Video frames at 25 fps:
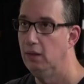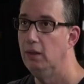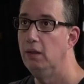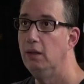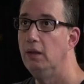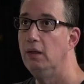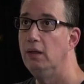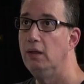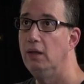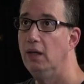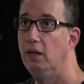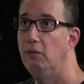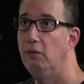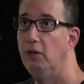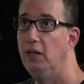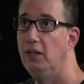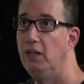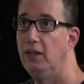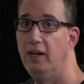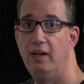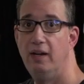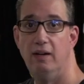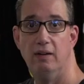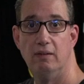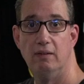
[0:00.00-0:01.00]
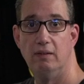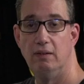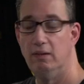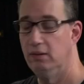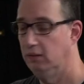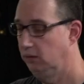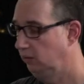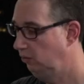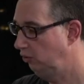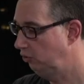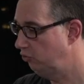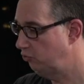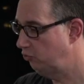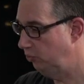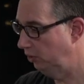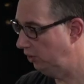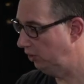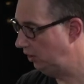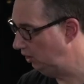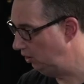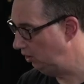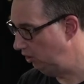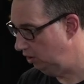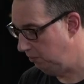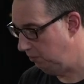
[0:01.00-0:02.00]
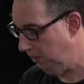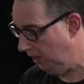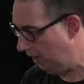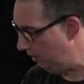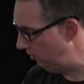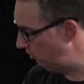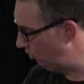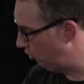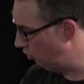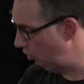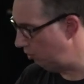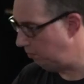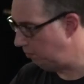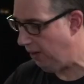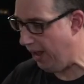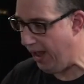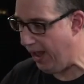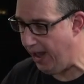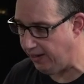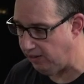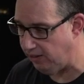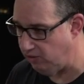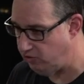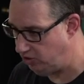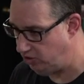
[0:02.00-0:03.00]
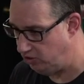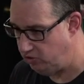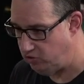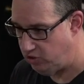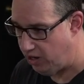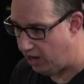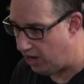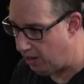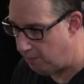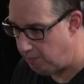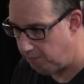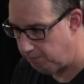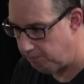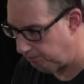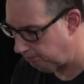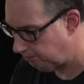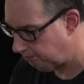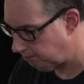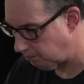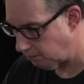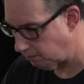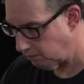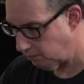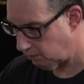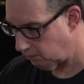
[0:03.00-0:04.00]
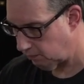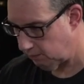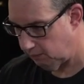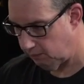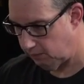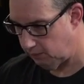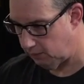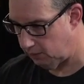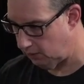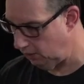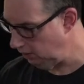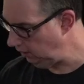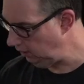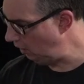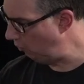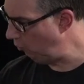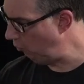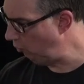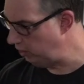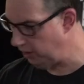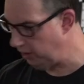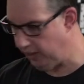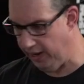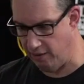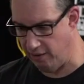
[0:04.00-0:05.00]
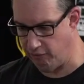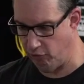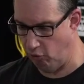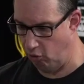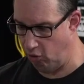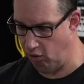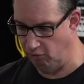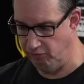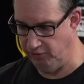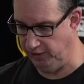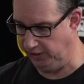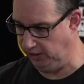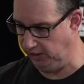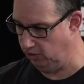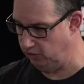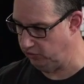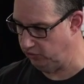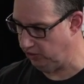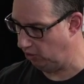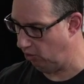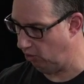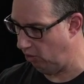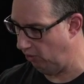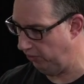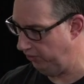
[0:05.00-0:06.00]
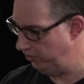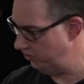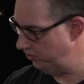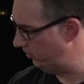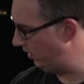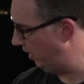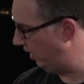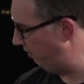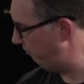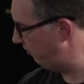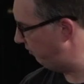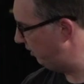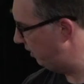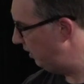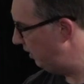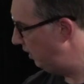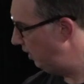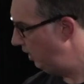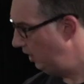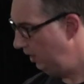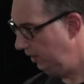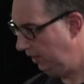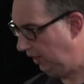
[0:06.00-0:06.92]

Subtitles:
Again, right there. Looks really good, man. Good packaging job. Again, we're gonna have all videos on all this stuff. Okay,